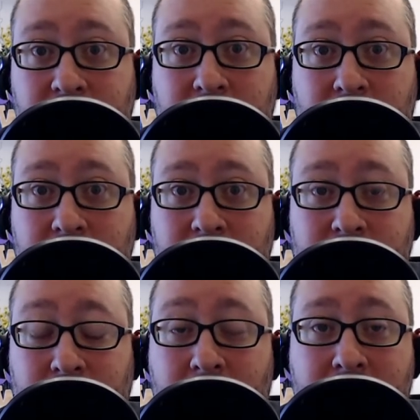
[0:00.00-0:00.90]
are
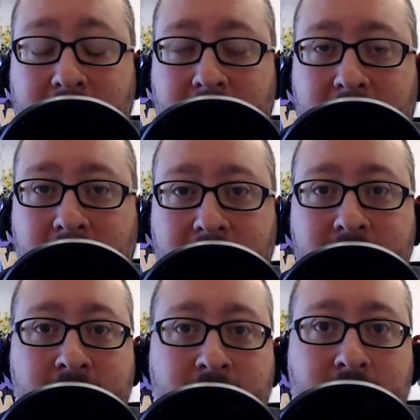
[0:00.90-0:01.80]
fine and
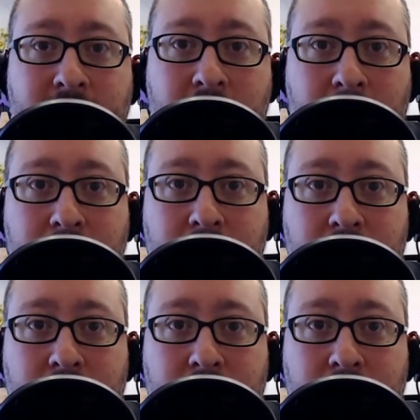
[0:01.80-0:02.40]
um,